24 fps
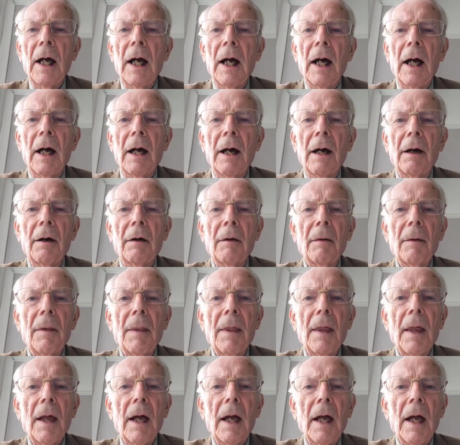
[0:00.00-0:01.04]

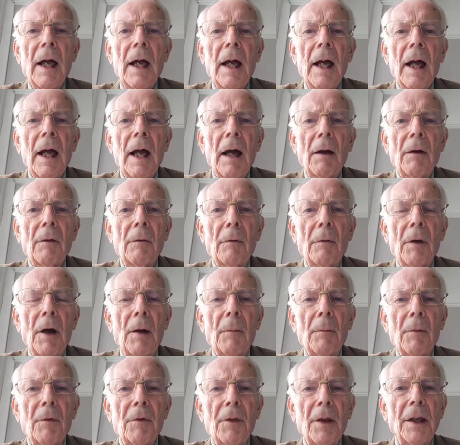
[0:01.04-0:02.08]

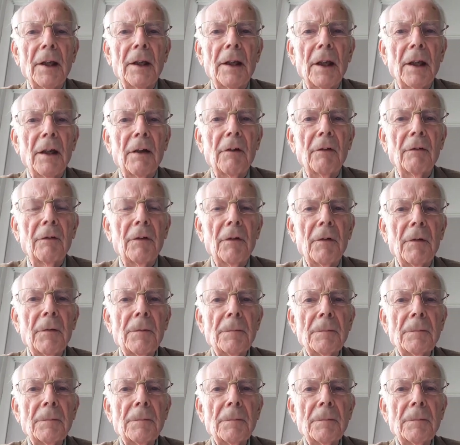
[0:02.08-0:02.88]
I'm thinking of